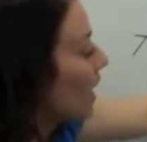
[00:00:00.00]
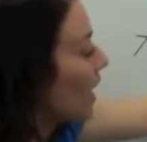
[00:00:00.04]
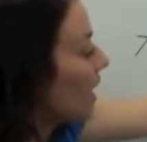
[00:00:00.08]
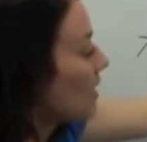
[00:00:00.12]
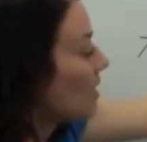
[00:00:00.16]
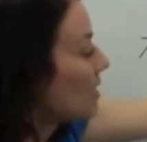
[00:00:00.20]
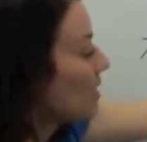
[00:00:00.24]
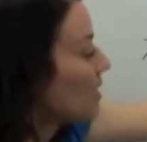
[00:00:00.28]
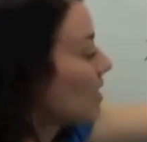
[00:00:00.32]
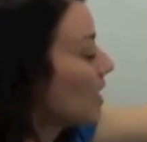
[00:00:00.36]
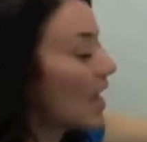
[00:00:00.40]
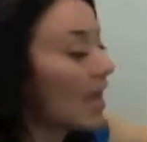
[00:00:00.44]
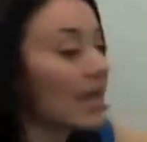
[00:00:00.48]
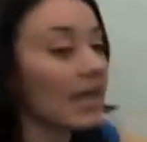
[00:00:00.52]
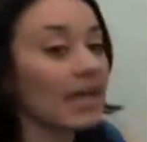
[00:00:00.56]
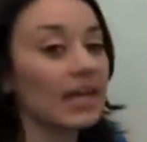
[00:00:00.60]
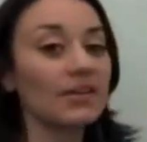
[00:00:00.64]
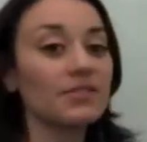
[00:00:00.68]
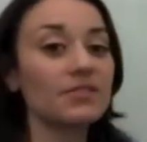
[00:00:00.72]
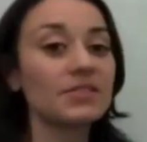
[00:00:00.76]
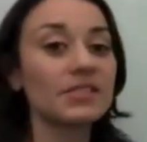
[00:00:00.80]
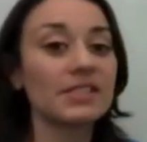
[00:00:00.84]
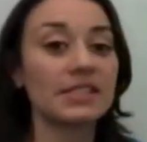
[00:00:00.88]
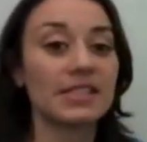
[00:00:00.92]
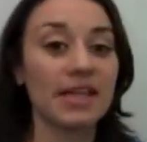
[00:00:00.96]
and
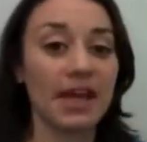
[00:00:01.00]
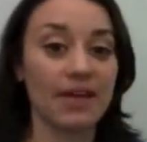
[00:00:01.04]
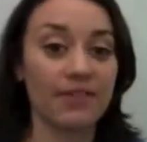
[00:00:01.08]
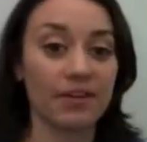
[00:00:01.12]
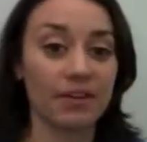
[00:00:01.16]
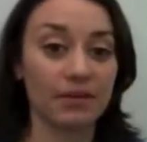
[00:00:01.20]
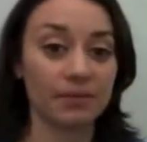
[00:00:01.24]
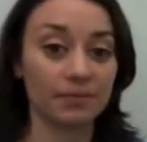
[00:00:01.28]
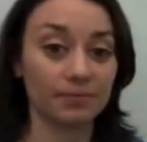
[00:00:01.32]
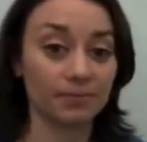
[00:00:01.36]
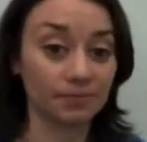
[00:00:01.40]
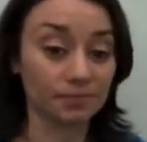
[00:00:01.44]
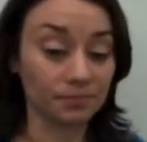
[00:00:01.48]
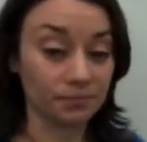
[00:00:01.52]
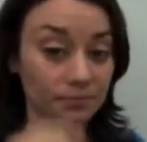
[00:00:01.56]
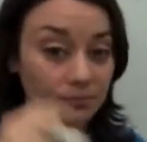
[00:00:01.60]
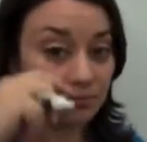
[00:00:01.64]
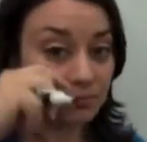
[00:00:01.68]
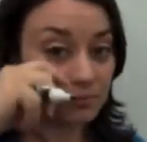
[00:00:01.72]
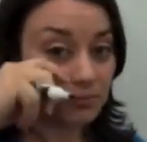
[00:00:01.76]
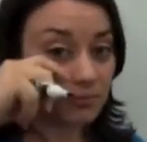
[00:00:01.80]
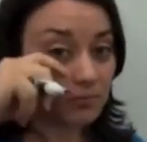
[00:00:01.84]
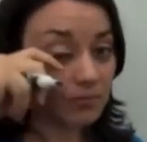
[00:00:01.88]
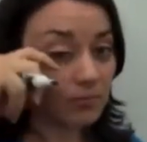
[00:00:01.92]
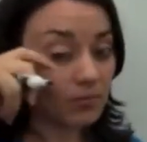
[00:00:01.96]
negative 7.
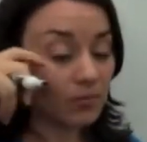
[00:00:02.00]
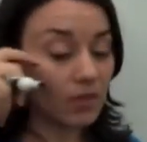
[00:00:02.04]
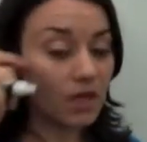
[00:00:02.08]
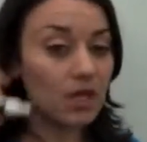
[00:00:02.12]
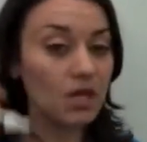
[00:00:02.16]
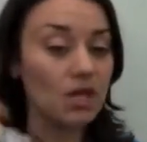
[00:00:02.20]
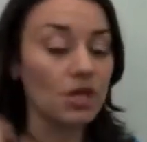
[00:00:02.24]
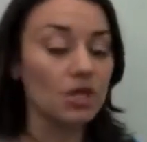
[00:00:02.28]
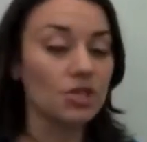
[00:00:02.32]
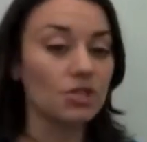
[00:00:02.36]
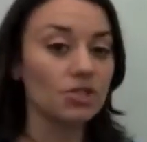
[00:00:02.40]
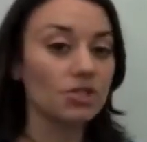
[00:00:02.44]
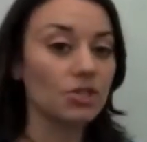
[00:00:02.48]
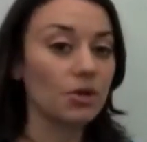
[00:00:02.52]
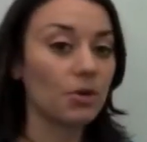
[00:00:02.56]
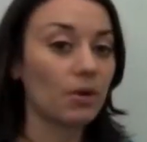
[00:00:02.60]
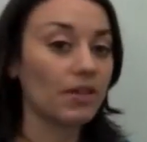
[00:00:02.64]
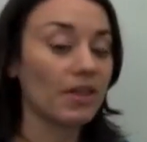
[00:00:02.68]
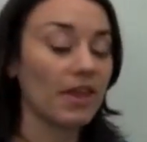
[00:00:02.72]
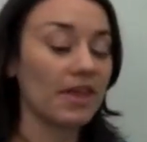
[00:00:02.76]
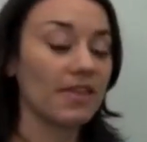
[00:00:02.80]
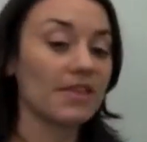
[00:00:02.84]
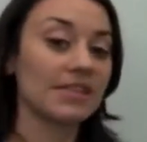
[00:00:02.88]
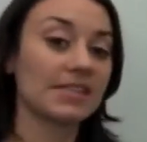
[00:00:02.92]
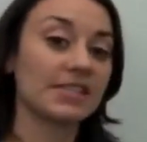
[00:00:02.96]
So
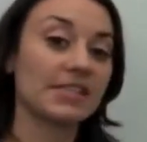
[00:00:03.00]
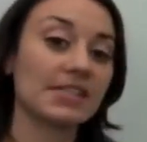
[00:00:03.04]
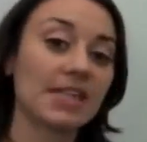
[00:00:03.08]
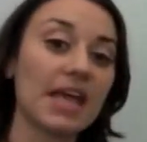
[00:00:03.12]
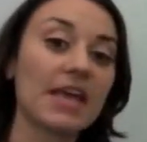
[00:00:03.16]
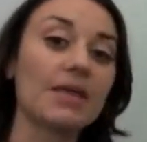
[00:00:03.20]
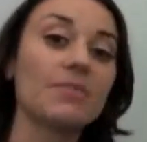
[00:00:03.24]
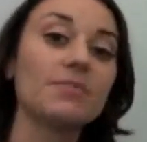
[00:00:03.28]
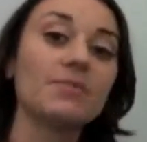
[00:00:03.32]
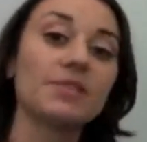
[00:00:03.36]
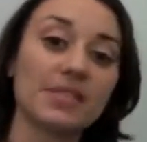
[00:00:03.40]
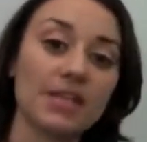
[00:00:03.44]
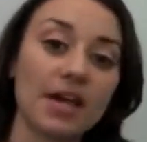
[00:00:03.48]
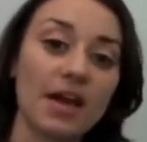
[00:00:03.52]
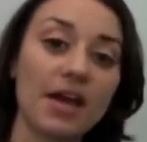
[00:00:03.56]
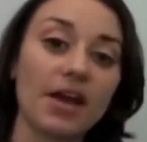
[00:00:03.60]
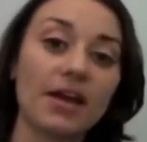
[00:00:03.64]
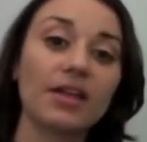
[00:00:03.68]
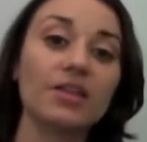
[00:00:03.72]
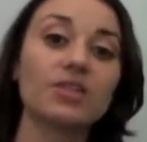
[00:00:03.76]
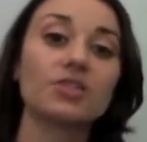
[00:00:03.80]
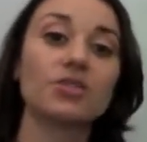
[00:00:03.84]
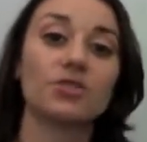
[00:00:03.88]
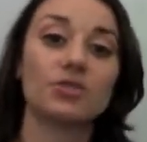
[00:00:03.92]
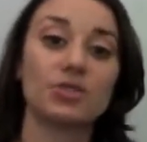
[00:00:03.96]
are they the same
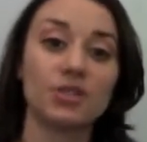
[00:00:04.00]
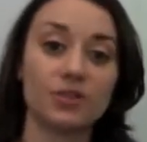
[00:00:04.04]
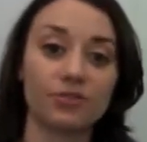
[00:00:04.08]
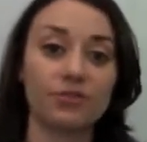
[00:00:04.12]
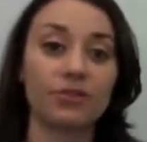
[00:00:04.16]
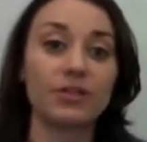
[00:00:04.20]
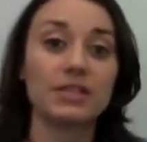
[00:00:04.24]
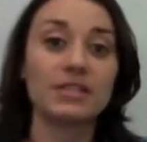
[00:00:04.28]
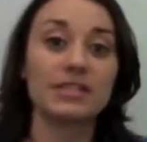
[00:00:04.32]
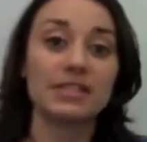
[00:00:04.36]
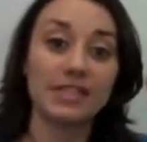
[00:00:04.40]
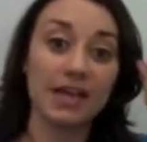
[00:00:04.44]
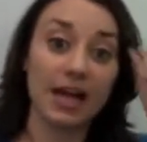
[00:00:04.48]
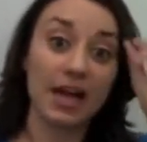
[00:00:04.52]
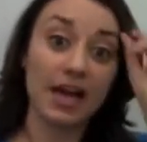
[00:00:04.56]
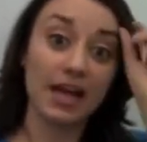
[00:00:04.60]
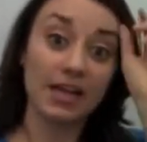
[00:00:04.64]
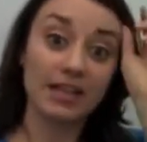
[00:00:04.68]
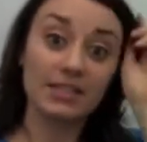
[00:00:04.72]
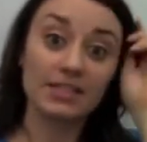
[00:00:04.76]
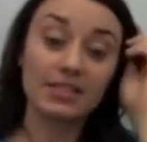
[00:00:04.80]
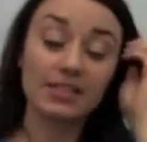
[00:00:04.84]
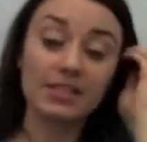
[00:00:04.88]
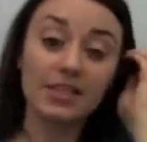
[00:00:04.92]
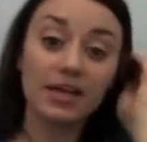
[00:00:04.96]
signs or different
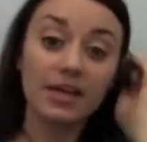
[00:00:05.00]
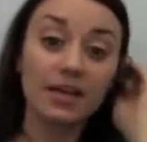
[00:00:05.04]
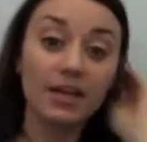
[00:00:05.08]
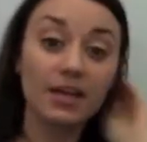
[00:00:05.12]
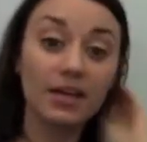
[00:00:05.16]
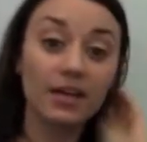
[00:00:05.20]
signs?